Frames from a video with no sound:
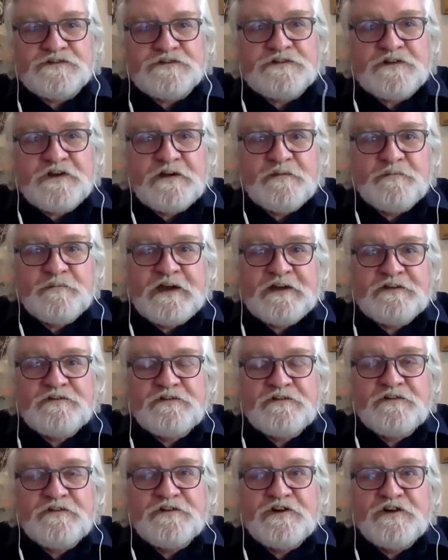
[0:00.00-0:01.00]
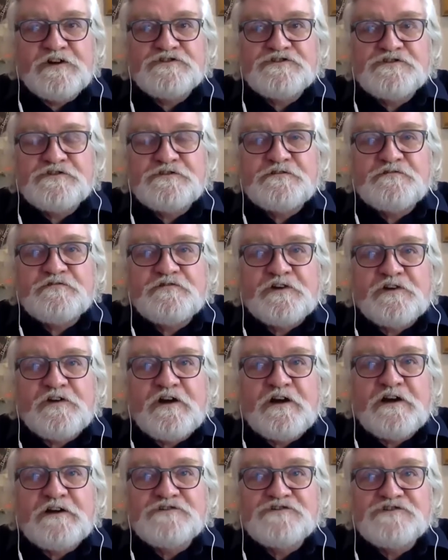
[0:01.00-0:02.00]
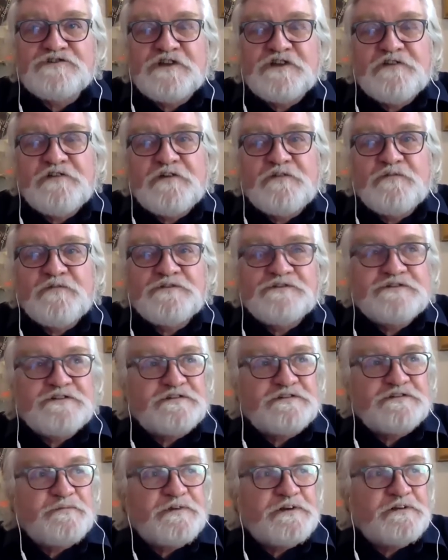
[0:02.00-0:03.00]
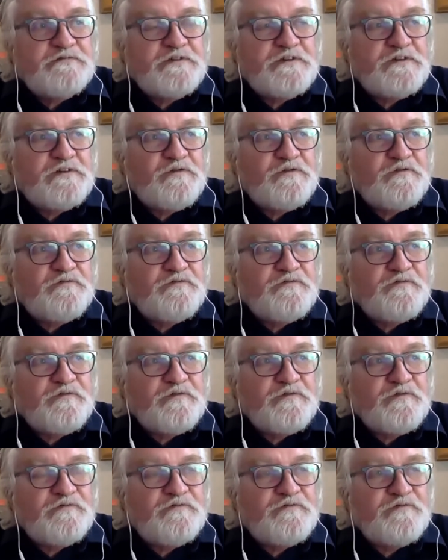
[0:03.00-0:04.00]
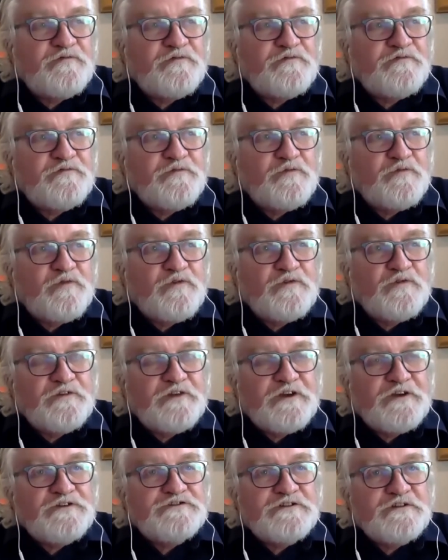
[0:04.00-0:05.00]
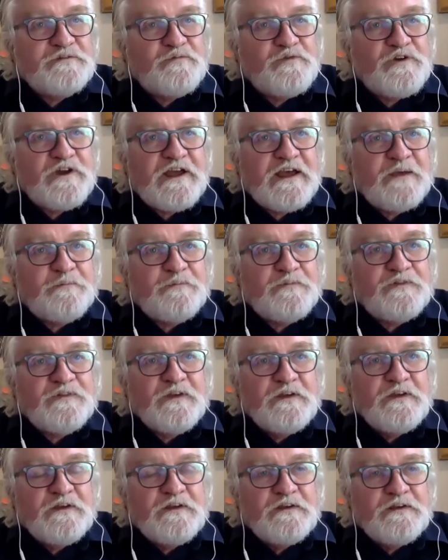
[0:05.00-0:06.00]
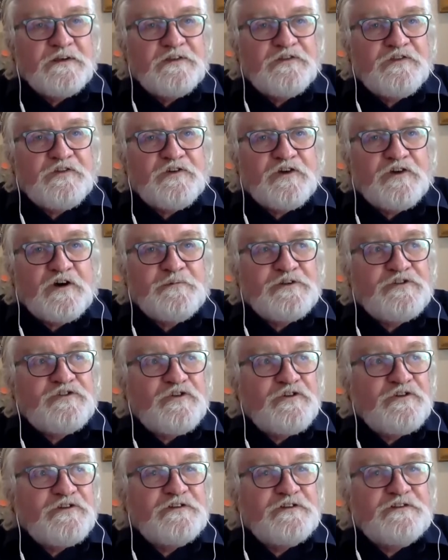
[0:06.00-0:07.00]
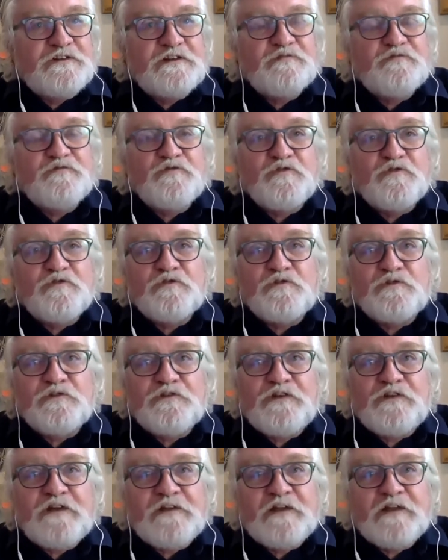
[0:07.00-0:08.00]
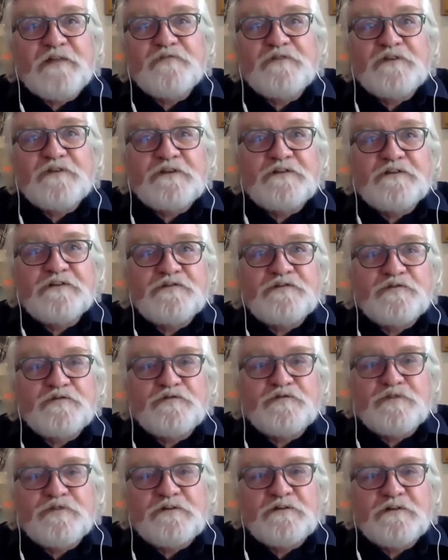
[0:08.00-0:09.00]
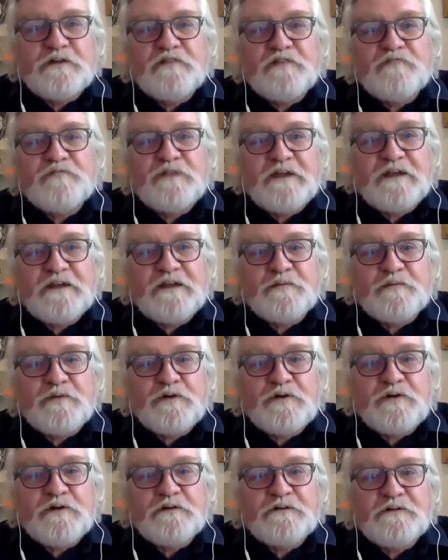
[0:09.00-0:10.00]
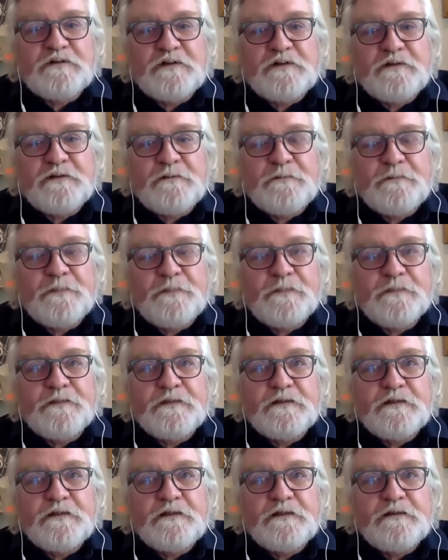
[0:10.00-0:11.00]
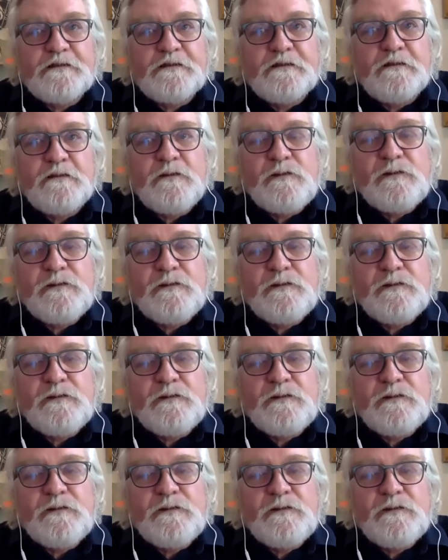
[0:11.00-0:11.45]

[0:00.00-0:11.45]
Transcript: just going back to the notion of the crowd sharing, which is a bit of a off off off the wall notion, perhaps. It's an opportunity for all South Africans to feel they've played a part in in